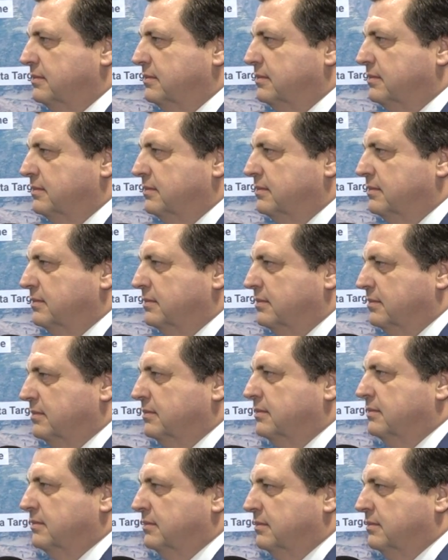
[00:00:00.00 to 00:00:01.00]

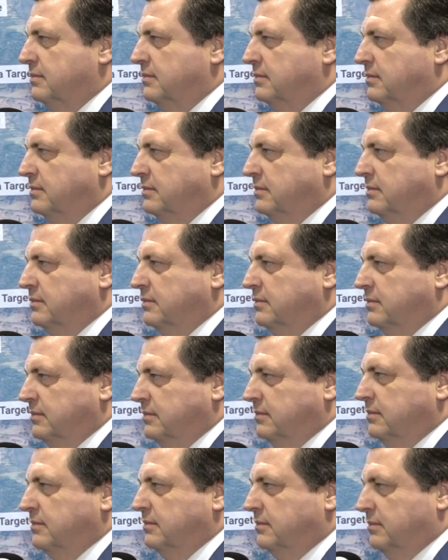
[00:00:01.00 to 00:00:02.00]

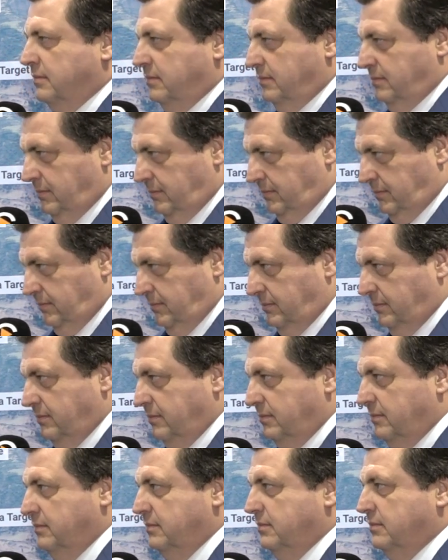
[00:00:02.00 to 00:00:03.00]

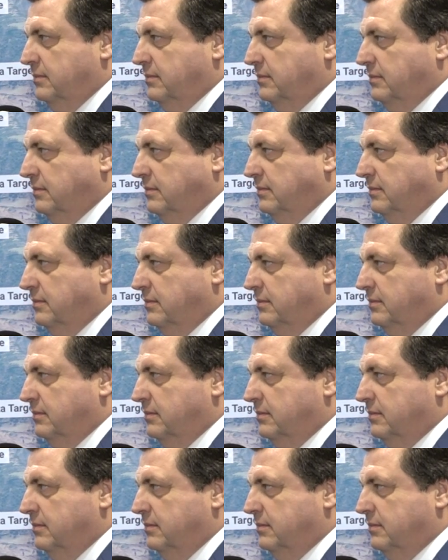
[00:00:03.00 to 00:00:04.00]

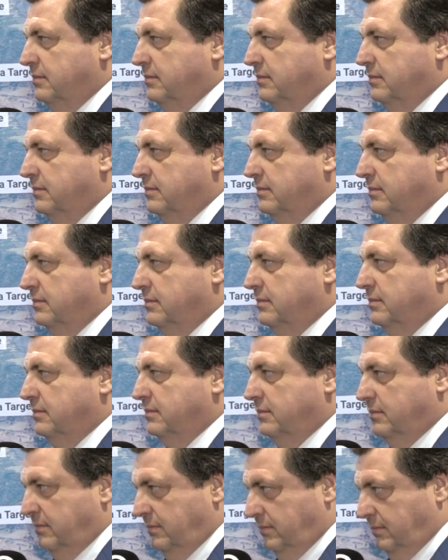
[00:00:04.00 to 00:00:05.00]

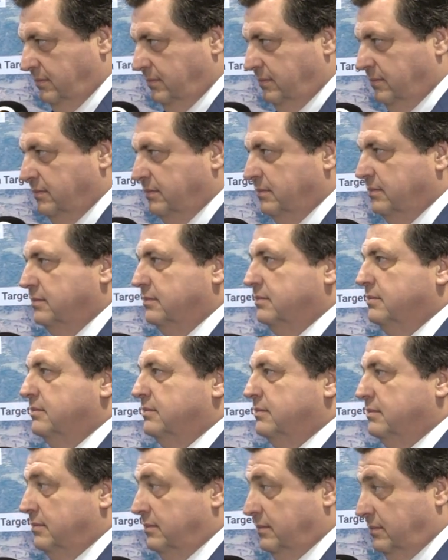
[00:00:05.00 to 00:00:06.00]

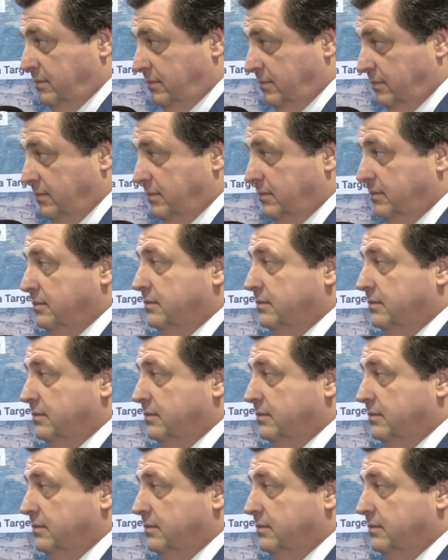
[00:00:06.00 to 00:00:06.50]
No words are spoken by the person on screen.